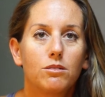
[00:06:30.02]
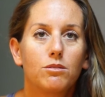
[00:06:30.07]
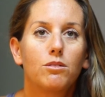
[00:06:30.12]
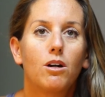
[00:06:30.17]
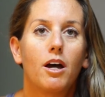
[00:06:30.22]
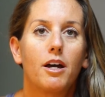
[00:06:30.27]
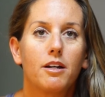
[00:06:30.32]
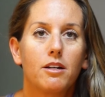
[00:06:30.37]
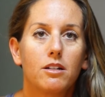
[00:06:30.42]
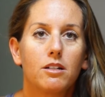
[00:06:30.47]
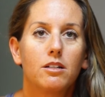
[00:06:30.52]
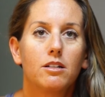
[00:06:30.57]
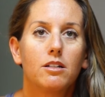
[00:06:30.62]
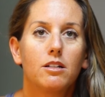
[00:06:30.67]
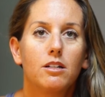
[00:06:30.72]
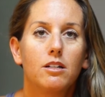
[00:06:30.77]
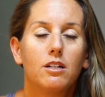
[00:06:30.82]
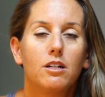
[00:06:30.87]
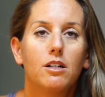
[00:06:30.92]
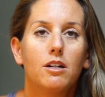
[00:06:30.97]
Right.
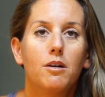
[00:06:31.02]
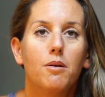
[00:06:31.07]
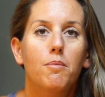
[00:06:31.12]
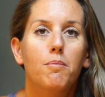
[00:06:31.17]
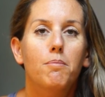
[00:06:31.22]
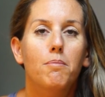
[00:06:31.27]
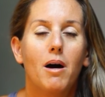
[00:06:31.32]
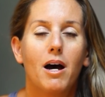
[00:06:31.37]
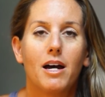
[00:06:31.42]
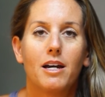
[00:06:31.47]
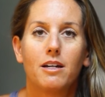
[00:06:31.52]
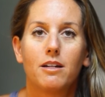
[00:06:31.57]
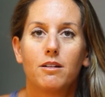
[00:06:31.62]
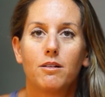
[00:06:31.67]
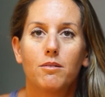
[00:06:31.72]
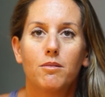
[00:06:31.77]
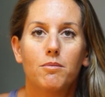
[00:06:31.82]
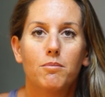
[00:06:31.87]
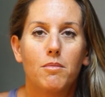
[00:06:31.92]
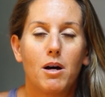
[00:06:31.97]

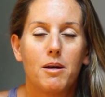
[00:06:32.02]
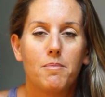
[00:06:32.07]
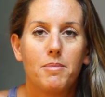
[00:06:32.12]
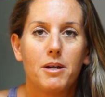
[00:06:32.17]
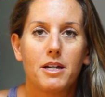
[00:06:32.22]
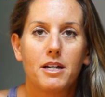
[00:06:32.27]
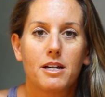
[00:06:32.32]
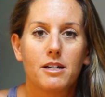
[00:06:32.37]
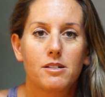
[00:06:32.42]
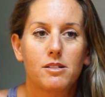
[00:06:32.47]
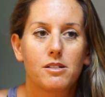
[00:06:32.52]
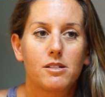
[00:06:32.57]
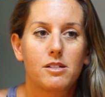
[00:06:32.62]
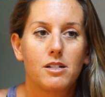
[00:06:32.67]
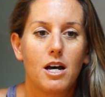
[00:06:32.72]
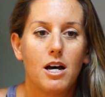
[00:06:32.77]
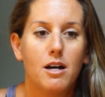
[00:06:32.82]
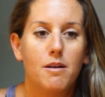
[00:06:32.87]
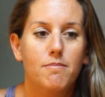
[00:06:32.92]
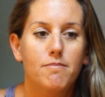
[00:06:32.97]
My biggest
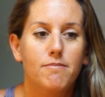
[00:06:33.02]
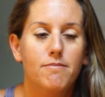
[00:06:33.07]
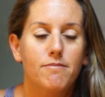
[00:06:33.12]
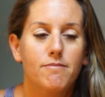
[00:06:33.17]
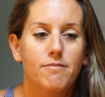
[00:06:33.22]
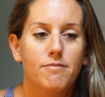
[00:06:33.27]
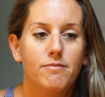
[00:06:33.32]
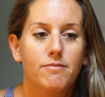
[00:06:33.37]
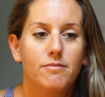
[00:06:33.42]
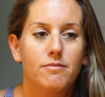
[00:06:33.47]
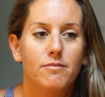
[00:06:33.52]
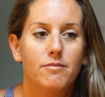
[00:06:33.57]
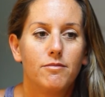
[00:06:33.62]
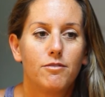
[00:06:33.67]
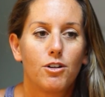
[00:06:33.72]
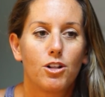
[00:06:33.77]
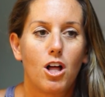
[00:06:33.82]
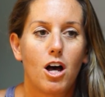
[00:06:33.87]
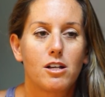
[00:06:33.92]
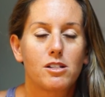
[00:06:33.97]

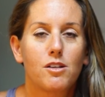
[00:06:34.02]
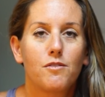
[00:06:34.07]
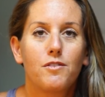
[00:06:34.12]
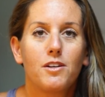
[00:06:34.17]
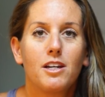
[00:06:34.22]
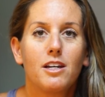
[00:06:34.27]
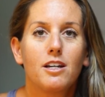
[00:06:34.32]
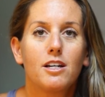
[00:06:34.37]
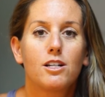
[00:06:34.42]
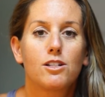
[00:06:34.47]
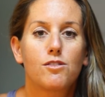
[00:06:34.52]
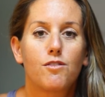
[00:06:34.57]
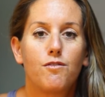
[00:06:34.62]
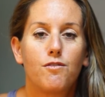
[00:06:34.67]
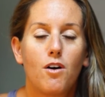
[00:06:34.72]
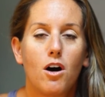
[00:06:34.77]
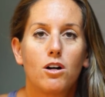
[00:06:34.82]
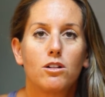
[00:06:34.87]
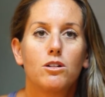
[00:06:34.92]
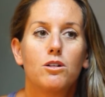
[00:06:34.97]
philosophy is
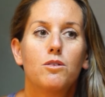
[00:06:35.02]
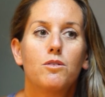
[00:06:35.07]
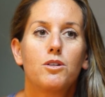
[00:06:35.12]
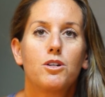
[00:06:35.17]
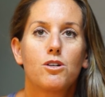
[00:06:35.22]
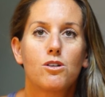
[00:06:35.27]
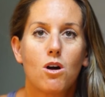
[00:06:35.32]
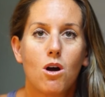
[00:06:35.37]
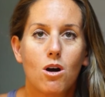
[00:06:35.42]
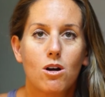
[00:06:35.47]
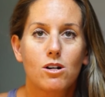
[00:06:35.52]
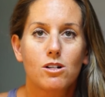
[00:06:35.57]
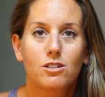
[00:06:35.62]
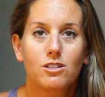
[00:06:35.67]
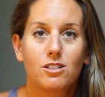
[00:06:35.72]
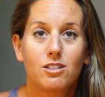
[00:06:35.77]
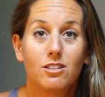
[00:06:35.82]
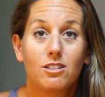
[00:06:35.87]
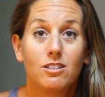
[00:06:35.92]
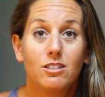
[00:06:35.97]
follow your
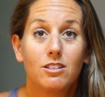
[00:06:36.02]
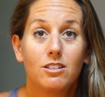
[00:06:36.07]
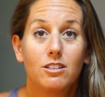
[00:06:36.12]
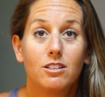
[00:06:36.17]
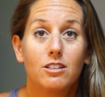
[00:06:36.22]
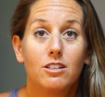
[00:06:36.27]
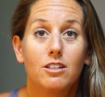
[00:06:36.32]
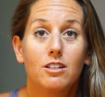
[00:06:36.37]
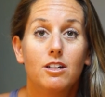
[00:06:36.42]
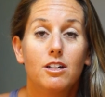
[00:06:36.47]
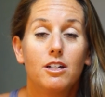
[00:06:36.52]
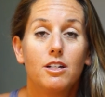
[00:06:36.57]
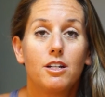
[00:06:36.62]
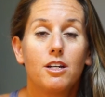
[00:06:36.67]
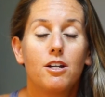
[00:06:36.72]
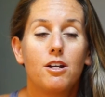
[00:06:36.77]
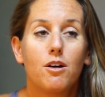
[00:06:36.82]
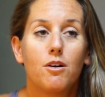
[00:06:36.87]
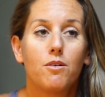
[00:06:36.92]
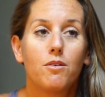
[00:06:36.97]
heart.
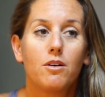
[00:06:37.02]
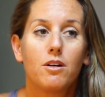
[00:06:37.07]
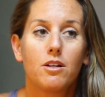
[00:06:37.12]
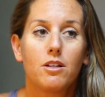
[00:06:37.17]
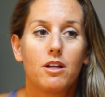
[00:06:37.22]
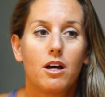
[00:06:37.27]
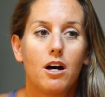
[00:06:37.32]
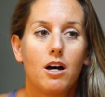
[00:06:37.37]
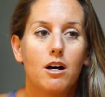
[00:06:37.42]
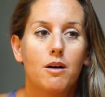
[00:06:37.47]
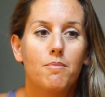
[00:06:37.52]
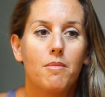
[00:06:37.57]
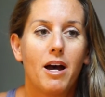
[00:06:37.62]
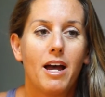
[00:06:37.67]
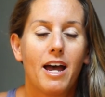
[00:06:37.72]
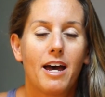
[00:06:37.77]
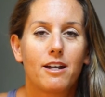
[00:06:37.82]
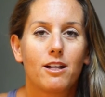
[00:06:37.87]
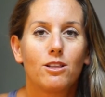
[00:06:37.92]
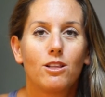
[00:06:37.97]
I
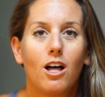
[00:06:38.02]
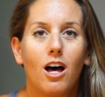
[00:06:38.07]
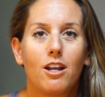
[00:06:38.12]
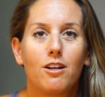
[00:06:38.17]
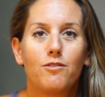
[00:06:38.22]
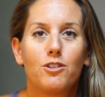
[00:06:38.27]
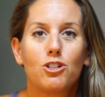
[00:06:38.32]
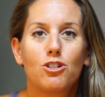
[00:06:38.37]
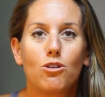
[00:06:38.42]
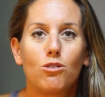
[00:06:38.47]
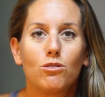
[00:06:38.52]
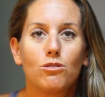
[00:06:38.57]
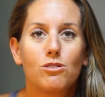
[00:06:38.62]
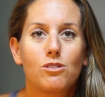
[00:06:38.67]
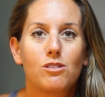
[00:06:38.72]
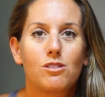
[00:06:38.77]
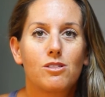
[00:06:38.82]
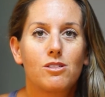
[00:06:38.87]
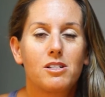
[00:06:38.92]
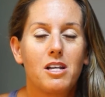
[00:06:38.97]
had a lot of
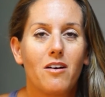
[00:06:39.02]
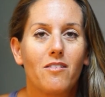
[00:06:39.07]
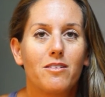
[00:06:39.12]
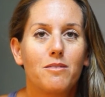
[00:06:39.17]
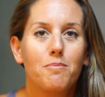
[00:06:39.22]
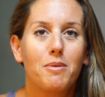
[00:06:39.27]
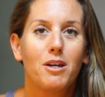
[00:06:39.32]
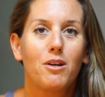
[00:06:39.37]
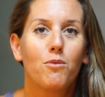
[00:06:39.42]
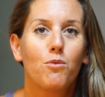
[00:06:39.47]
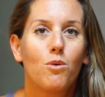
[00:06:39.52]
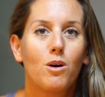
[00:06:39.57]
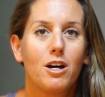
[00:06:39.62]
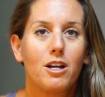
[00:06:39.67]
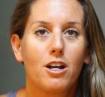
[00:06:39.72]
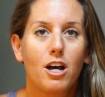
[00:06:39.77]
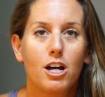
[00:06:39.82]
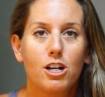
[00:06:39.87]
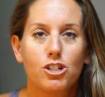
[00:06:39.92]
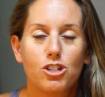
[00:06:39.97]
adults telling me
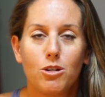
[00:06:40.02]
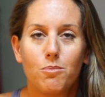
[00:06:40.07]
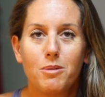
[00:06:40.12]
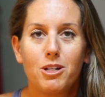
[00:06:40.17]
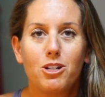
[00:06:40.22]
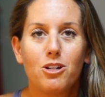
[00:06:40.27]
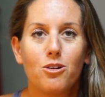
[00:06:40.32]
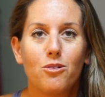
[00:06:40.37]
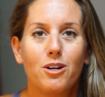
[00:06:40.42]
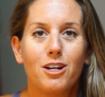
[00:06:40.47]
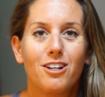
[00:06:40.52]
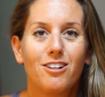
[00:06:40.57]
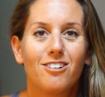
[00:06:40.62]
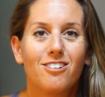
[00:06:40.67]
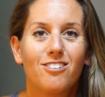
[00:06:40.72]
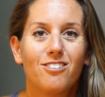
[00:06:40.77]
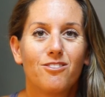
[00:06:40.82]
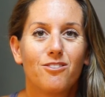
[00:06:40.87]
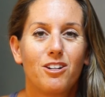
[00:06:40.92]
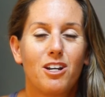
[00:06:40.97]
what I should be doing
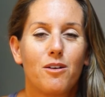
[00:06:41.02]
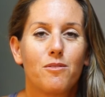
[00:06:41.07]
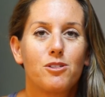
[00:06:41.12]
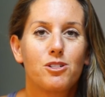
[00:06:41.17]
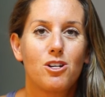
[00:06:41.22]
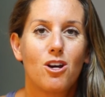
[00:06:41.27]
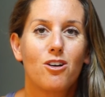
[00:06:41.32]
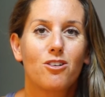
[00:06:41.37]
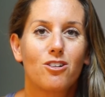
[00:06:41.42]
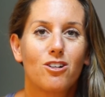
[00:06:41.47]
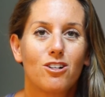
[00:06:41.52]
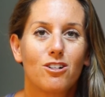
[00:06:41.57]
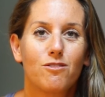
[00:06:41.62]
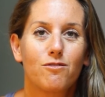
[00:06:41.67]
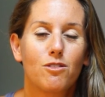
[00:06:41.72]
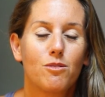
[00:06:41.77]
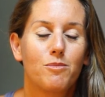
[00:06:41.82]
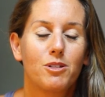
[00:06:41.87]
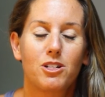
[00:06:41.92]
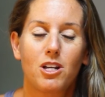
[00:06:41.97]
when I was younger,
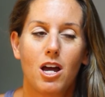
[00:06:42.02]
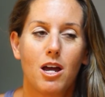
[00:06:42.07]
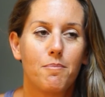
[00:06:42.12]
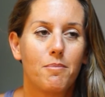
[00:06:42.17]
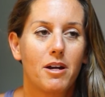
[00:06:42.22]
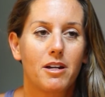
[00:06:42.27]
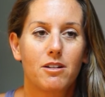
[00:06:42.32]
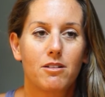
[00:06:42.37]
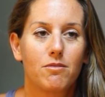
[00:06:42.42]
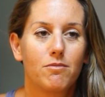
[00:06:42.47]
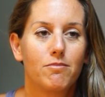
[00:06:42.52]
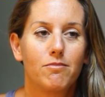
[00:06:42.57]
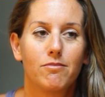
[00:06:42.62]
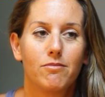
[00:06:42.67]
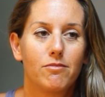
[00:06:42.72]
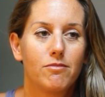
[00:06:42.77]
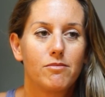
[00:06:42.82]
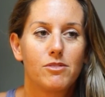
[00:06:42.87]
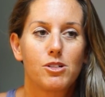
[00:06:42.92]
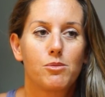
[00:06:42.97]
from the time I could
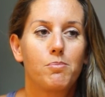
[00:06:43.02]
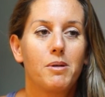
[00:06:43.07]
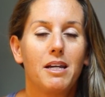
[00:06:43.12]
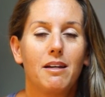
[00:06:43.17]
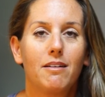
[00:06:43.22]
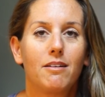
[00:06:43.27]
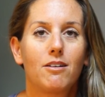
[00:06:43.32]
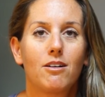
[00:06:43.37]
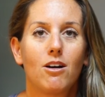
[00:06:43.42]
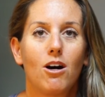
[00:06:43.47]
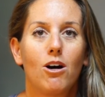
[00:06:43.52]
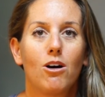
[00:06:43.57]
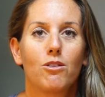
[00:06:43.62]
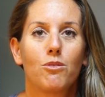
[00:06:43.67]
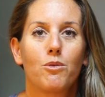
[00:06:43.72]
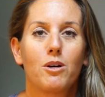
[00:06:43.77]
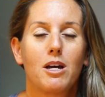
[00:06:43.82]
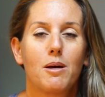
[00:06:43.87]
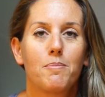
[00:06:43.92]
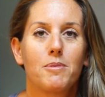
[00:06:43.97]
speak all
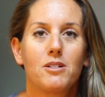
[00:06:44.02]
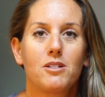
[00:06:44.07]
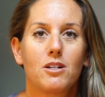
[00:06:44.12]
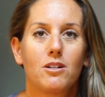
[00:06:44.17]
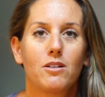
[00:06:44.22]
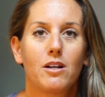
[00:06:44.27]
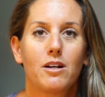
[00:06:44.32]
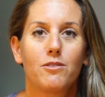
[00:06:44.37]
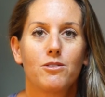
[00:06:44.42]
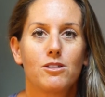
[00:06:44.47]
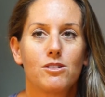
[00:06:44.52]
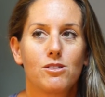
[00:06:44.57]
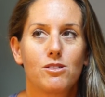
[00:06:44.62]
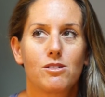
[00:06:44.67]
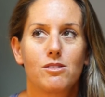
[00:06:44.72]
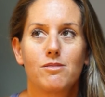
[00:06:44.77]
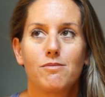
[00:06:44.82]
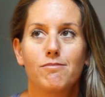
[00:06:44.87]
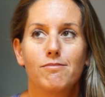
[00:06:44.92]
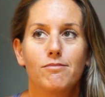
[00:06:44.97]
the way up until I was